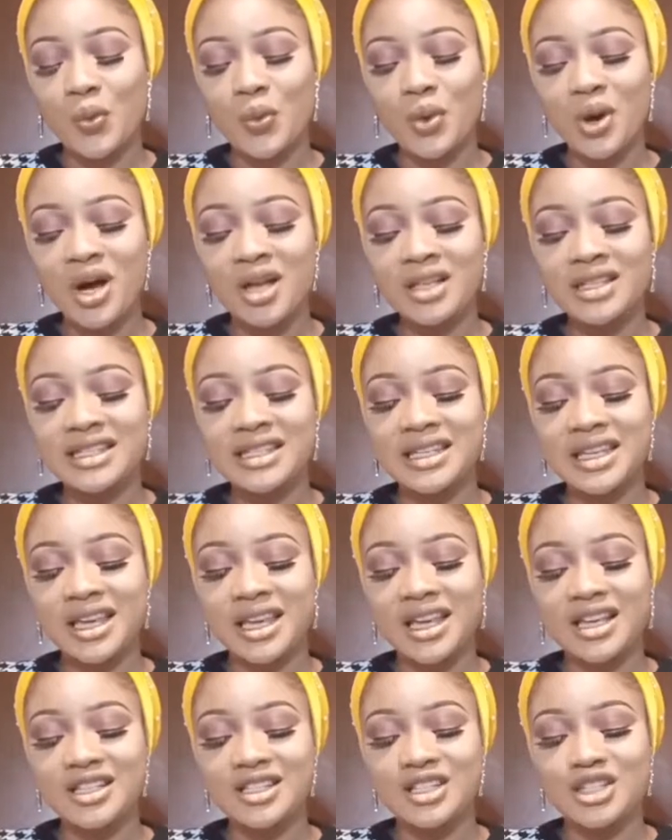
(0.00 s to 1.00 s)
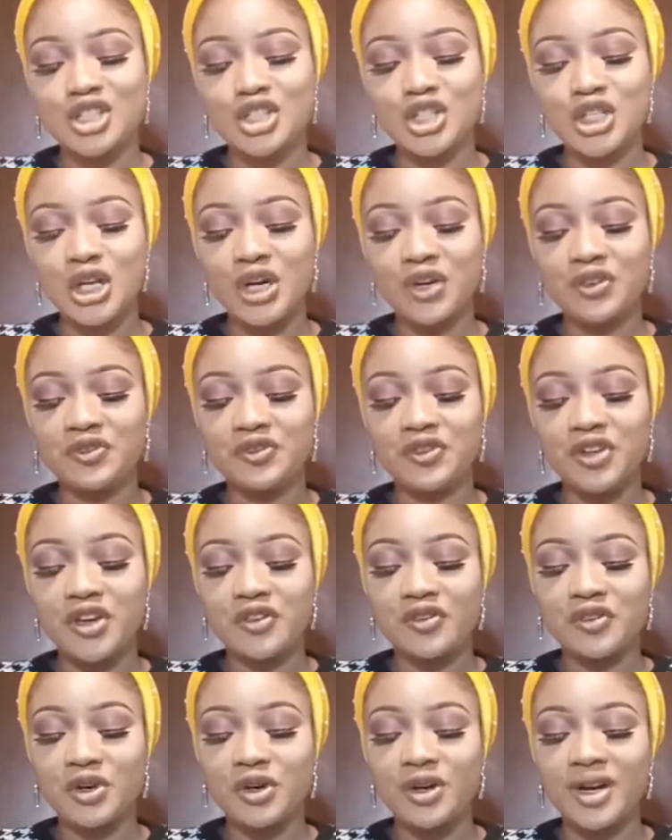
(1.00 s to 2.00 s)
is your
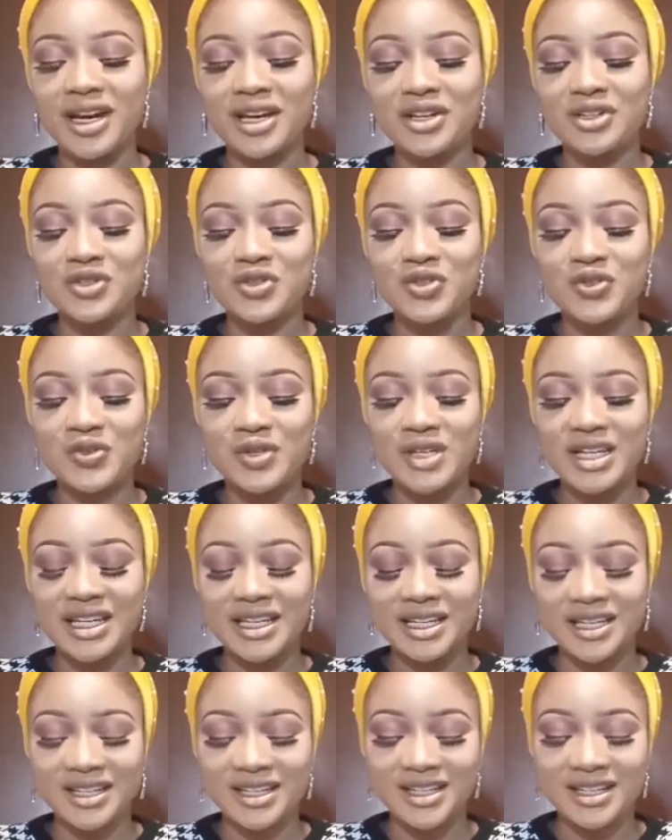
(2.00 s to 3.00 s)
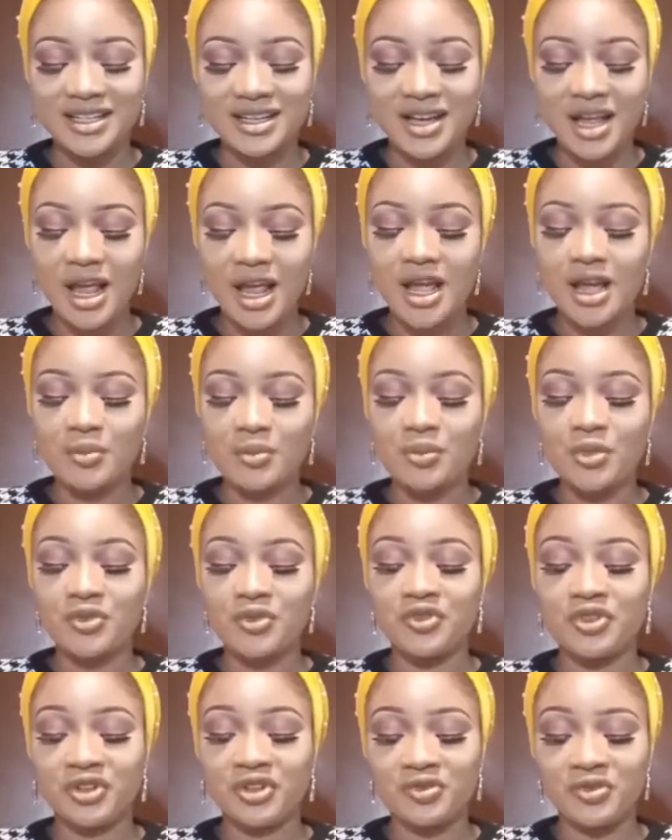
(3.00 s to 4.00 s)
favorite drink? My
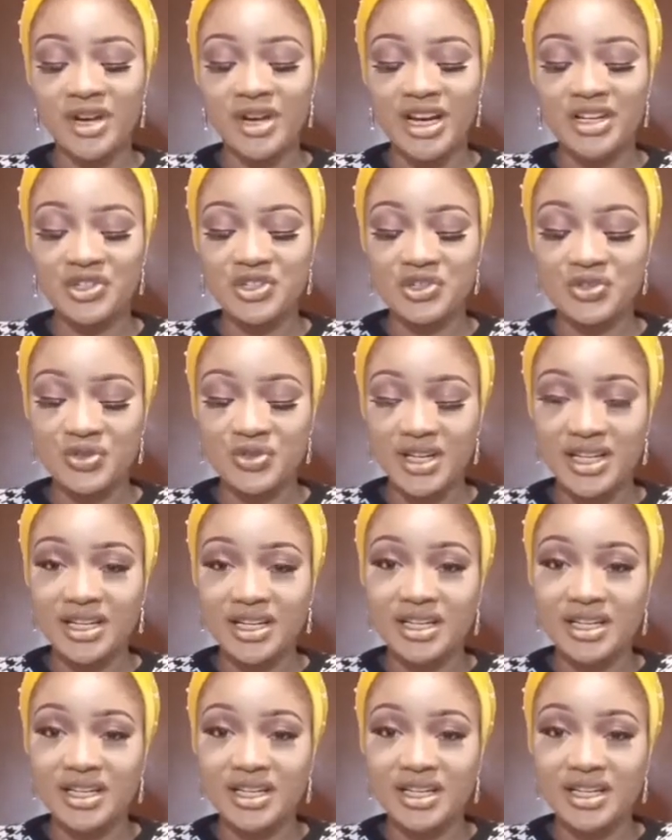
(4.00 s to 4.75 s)
favorite drink